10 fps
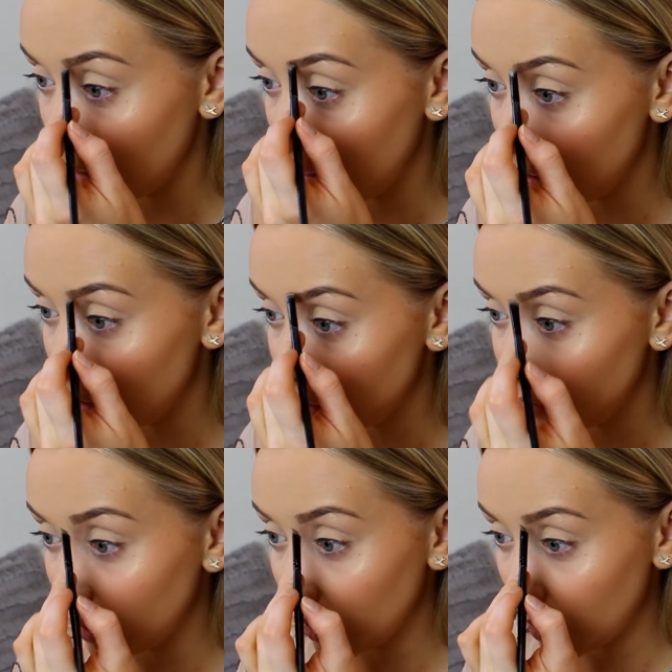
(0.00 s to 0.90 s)
And then just
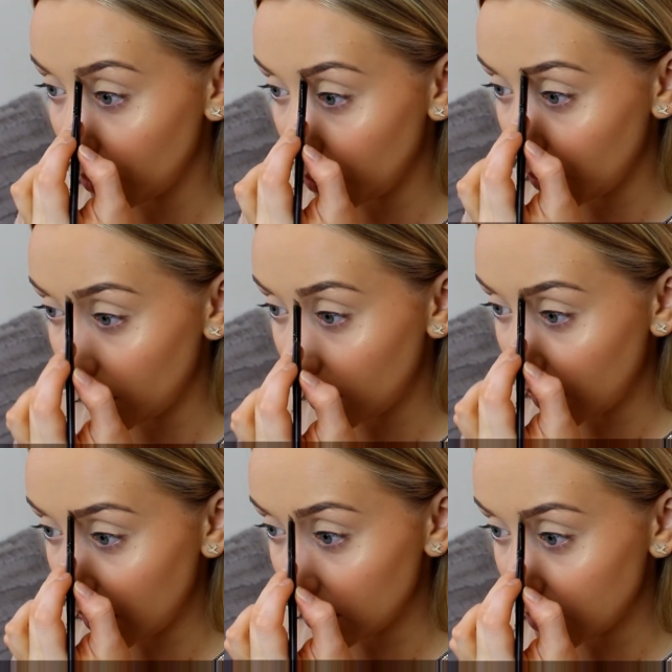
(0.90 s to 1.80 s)
flick up with the
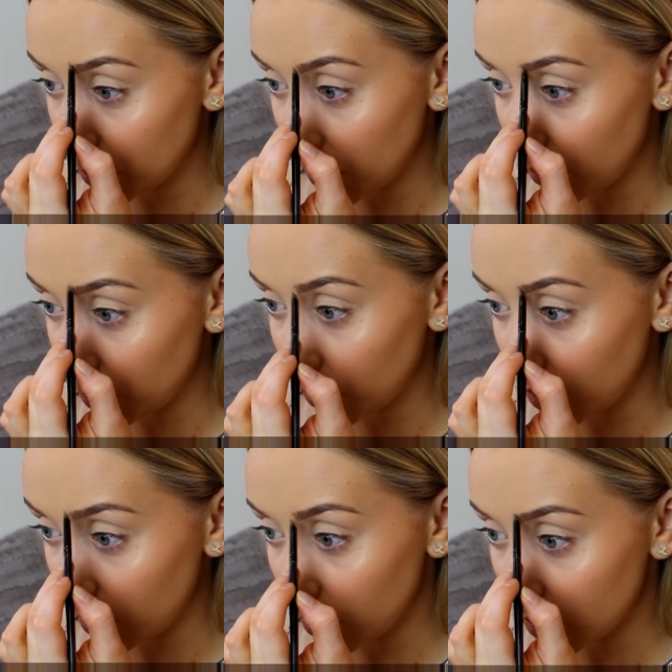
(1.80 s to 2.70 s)
last bit of
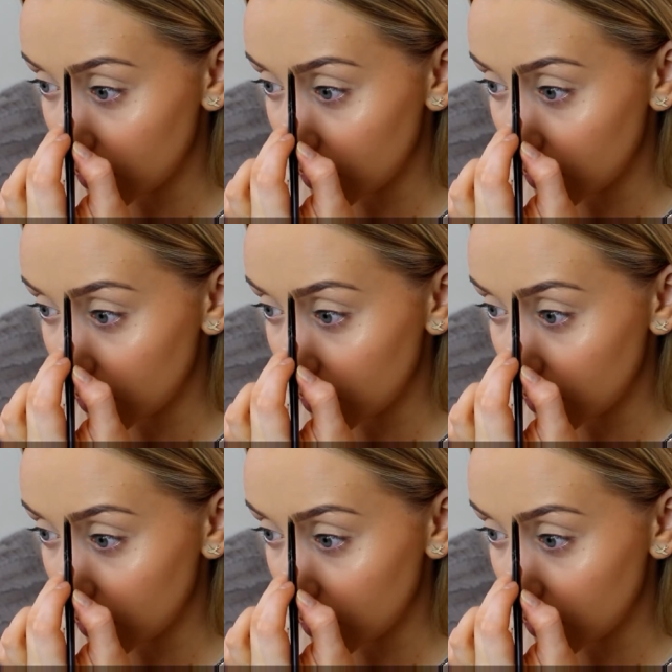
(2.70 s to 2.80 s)
product.